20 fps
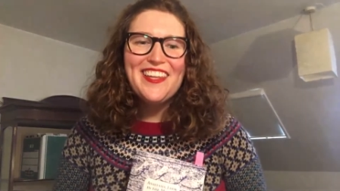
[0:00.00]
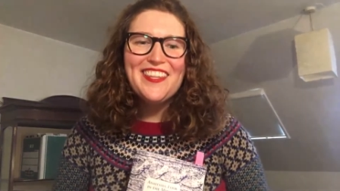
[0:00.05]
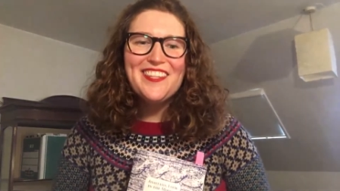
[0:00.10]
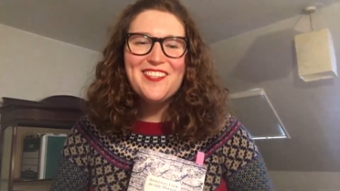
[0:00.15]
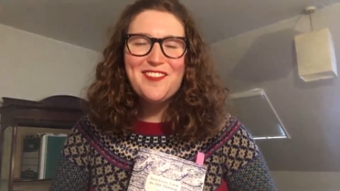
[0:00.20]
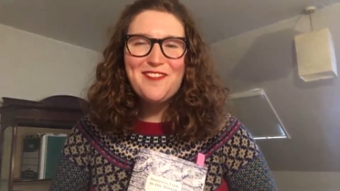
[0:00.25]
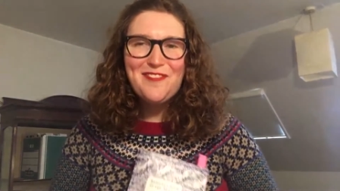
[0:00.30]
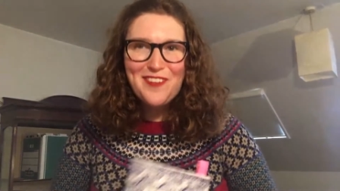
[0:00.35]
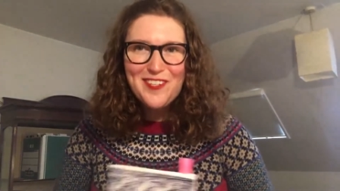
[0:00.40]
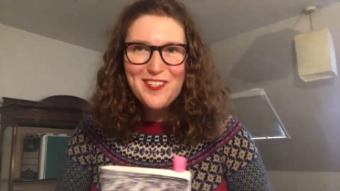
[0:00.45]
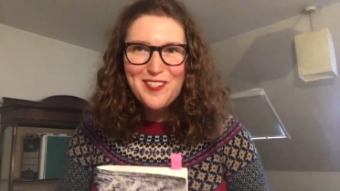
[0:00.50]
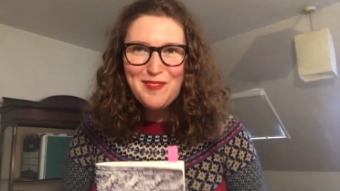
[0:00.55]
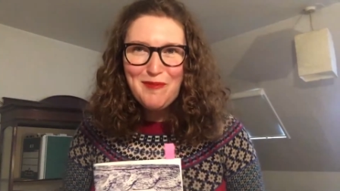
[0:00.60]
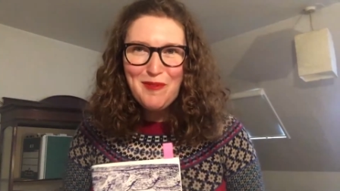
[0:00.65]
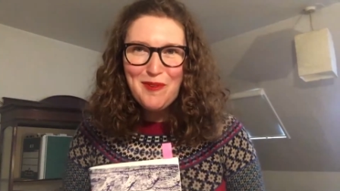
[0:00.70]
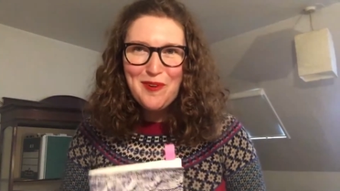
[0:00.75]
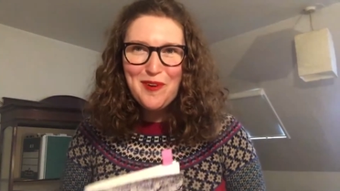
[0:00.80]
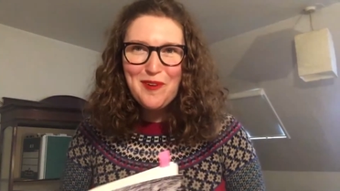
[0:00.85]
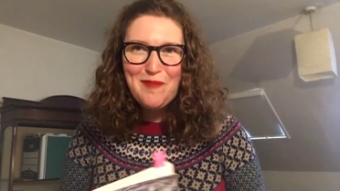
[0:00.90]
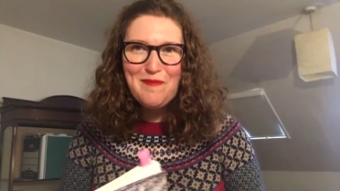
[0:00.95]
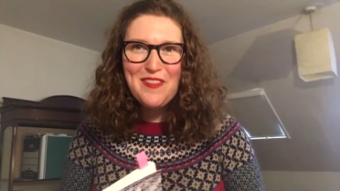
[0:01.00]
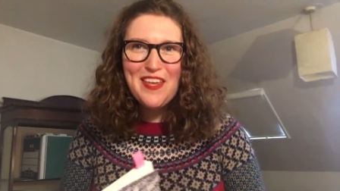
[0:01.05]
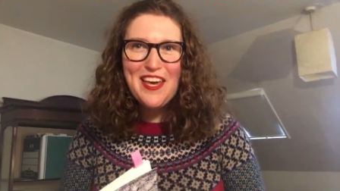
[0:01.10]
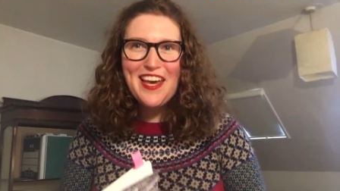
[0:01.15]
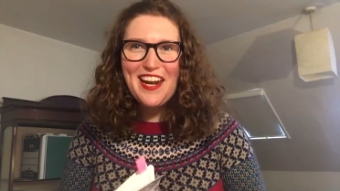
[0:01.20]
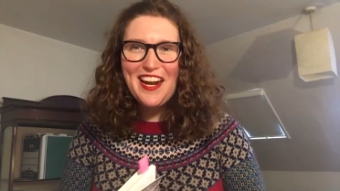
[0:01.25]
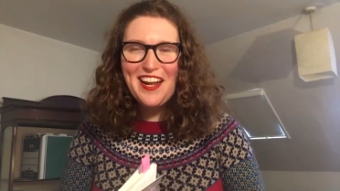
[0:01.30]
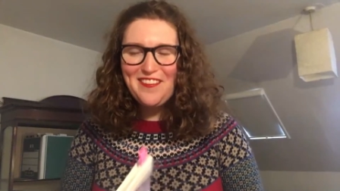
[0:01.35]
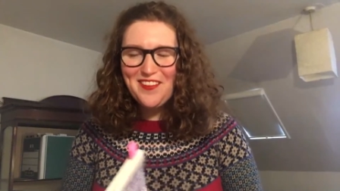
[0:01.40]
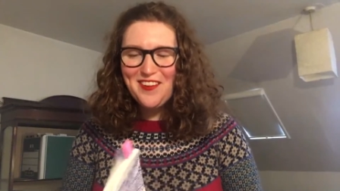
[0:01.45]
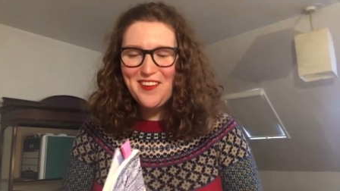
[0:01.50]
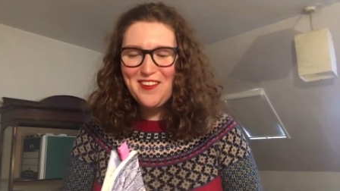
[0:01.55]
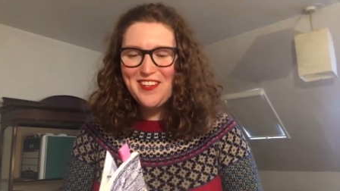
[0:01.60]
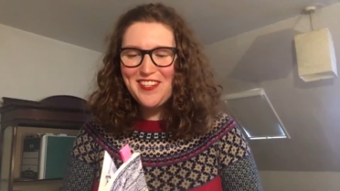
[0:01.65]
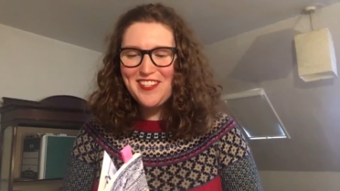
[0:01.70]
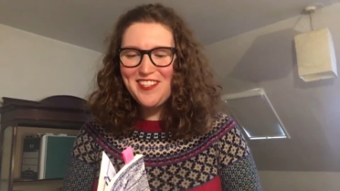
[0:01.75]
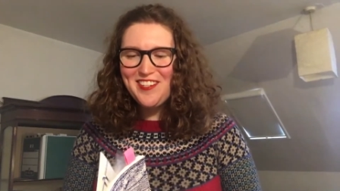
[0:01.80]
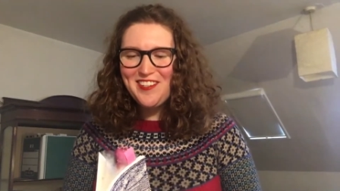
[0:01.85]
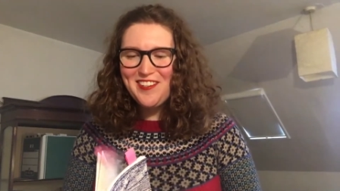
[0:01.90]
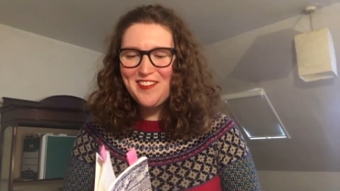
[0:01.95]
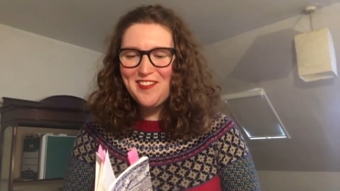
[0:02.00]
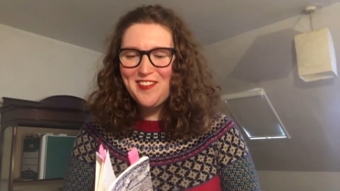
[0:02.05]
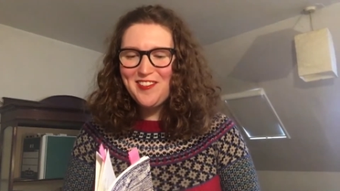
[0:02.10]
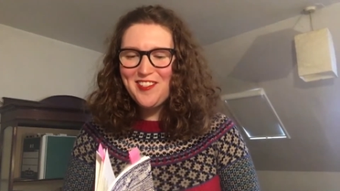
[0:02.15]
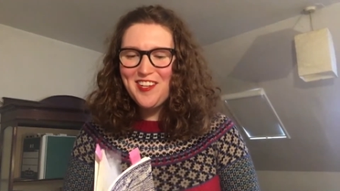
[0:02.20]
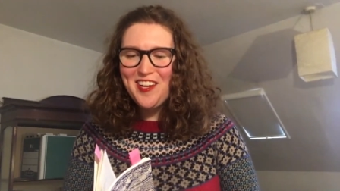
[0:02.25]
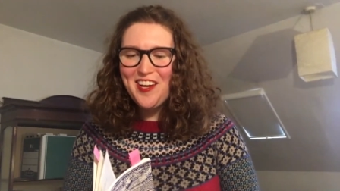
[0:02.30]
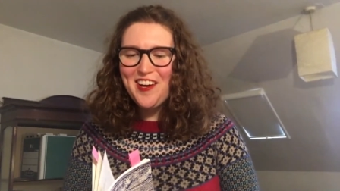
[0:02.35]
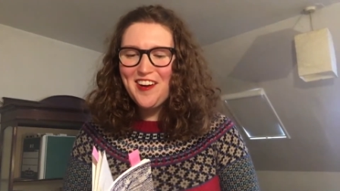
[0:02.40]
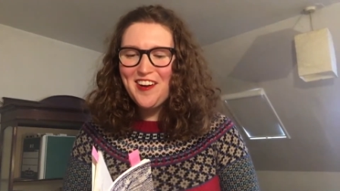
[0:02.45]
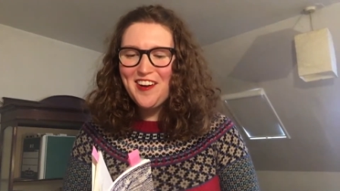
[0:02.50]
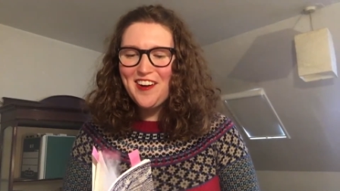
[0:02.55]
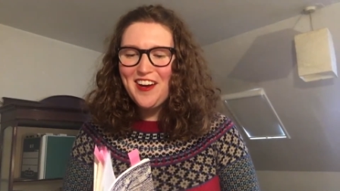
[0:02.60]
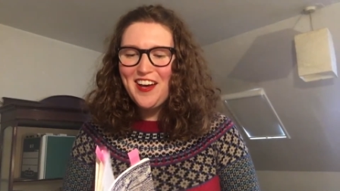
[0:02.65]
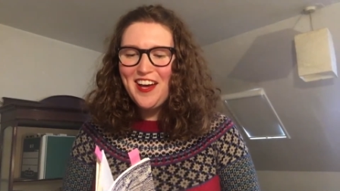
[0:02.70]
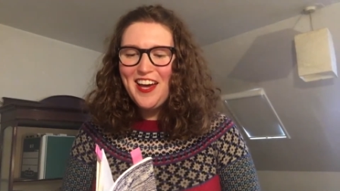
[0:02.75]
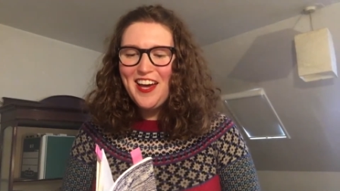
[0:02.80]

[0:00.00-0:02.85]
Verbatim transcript: So the first poem that I'm going to share